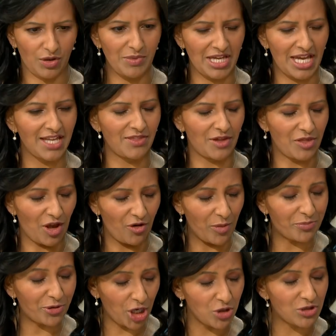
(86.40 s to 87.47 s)
I mean, there
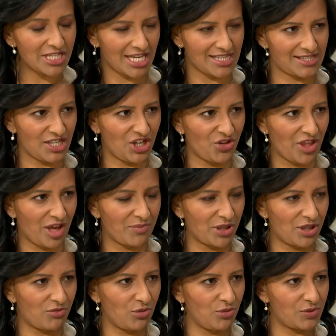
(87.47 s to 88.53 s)
are protests, aren't there?
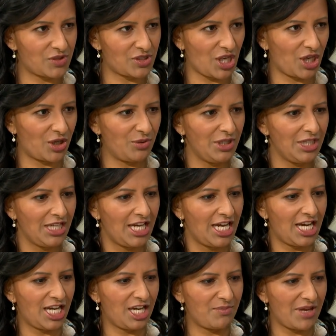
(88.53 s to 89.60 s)
But there are also yeah.
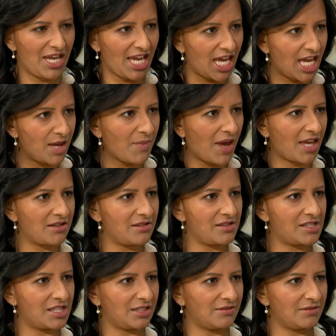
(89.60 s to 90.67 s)
Um,
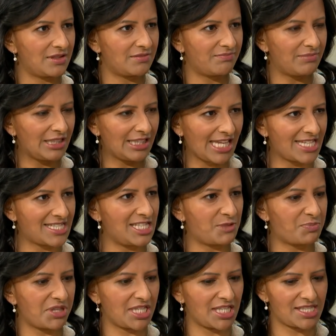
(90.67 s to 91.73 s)
emails and
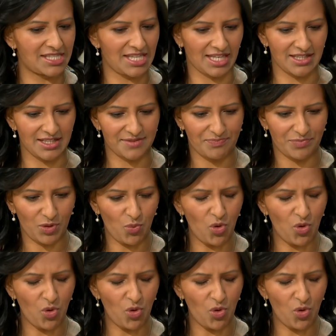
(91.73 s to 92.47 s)
letters being sent.